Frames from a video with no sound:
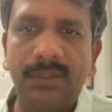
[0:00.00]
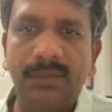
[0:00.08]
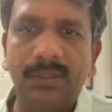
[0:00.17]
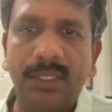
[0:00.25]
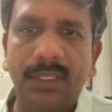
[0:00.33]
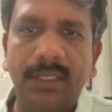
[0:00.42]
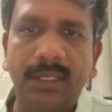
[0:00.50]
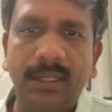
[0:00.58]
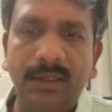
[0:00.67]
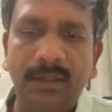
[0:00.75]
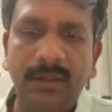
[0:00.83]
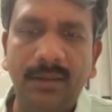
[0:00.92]
try again
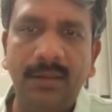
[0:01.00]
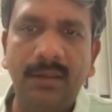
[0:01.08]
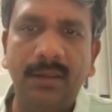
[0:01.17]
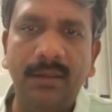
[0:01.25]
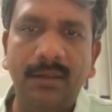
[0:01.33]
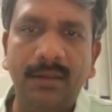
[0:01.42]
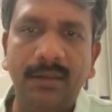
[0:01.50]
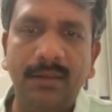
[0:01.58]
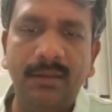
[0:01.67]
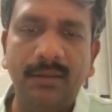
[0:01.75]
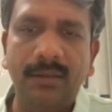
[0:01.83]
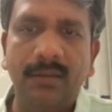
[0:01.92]
docker
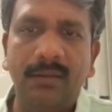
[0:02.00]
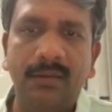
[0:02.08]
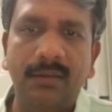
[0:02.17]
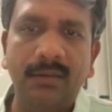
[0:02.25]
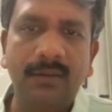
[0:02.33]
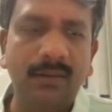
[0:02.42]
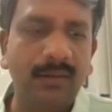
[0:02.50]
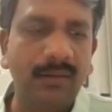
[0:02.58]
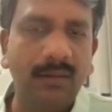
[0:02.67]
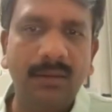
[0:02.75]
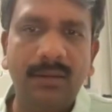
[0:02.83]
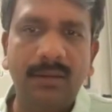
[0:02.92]

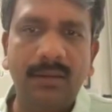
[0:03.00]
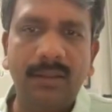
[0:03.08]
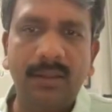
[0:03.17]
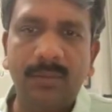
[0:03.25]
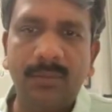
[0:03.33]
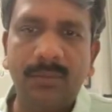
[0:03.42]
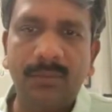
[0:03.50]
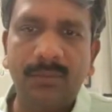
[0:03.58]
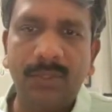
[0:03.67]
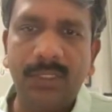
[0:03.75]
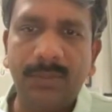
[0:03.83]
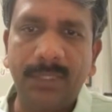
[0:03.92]
remove
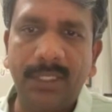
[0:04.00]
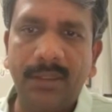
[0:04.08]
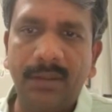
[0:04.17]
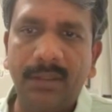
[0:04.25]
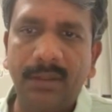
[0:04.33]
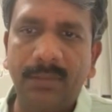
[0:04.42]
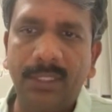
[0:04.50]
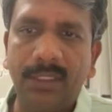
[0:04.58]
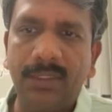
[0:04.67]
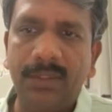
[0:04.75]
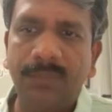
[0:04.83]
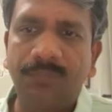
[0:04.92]
this particular
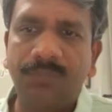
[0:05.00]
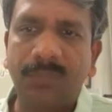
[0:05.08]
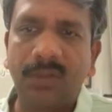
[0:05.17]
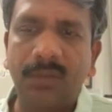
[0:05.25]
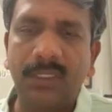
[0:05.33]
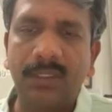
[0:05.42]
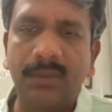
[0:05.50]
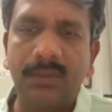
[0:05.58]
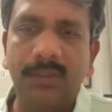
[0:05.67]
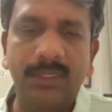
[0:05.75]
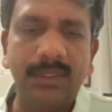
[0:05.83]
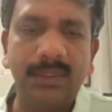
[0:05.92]
image. Okay, so
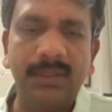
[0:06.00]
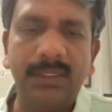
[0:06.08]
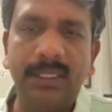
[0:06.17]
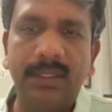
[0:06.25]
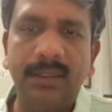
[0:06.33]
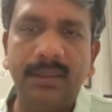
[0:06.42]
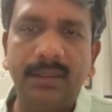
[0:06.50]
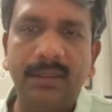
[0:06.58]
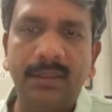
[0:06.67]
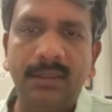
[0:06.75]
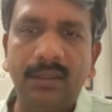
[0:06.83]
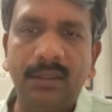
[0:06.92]
this is deleted.
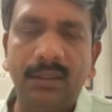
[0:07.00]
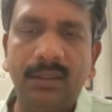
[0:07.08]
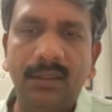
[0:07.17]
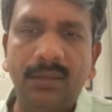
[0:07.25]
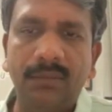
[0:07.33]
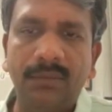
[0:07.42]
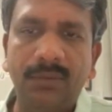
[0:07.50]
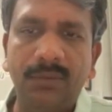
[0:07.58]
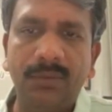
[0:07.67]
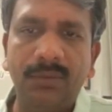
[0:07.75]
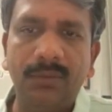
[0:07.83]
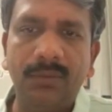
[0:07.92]
Now if you
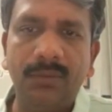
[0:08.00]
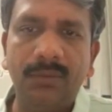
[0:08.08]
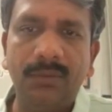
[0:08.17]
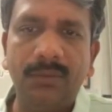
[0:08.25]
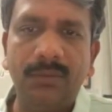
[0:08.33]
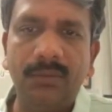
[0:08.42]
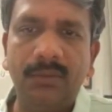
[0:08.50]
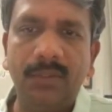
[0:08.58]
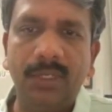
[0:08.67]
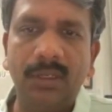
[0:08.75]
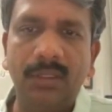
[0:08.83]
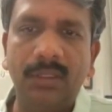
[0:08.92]
do
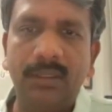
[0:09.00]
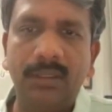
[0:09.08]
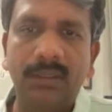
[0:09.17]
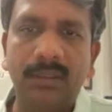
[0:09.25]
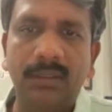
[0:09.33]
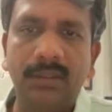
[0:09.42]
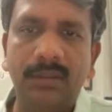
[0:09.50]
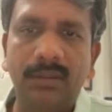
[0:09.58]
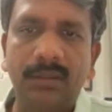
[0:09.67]
docker